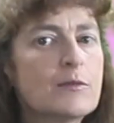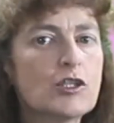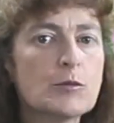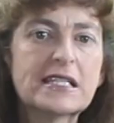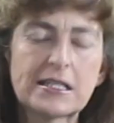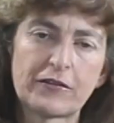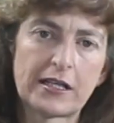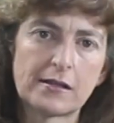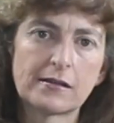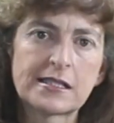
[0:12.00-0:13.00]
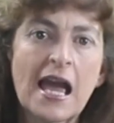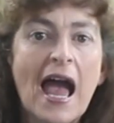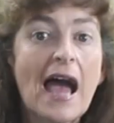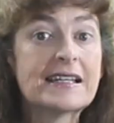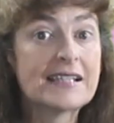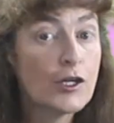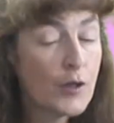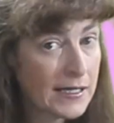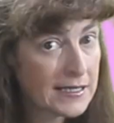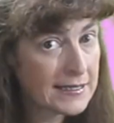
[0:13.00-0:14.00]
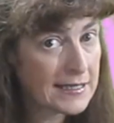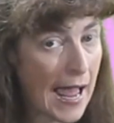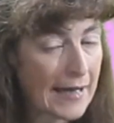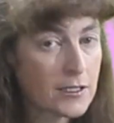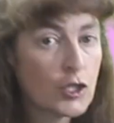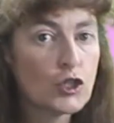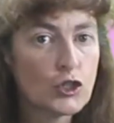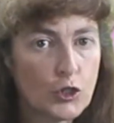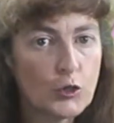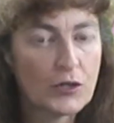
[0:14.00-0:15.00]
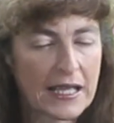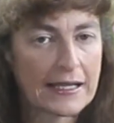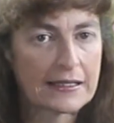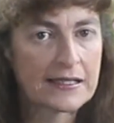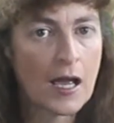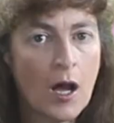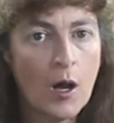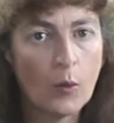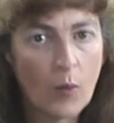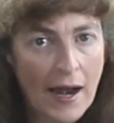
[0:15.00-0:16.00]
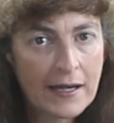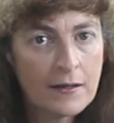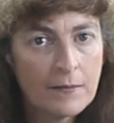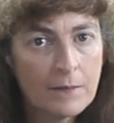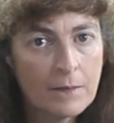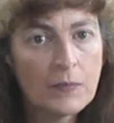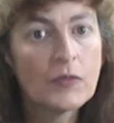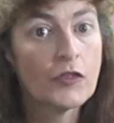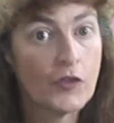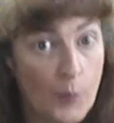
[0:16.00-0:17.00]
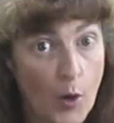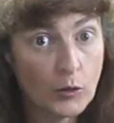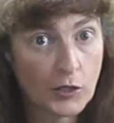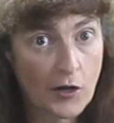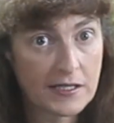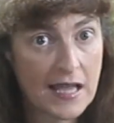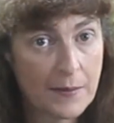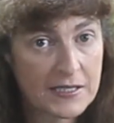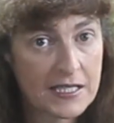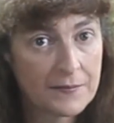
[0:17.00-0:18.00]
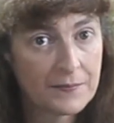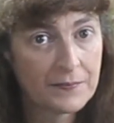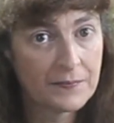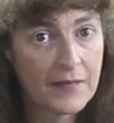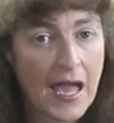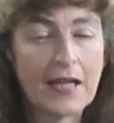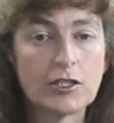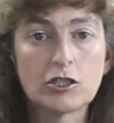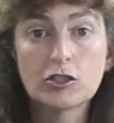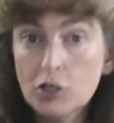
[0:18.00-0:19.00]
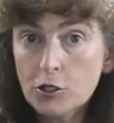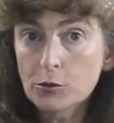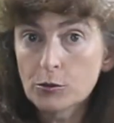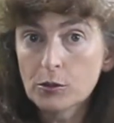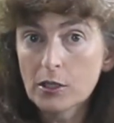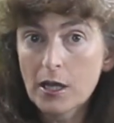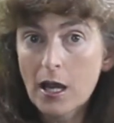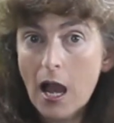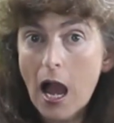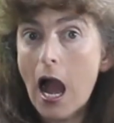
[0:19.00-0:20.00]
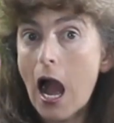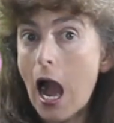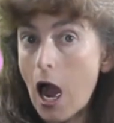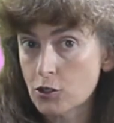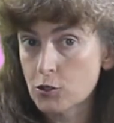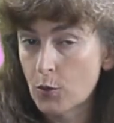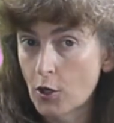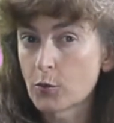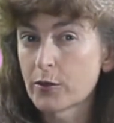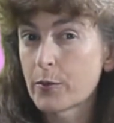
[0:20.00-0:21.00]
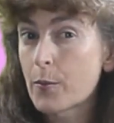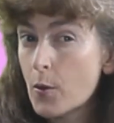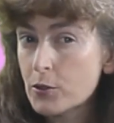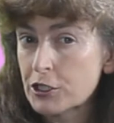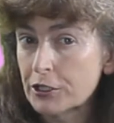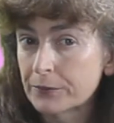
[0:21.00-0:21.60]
to be difficult until you understand two things. One, the mole concept, and two, how to work with proportion.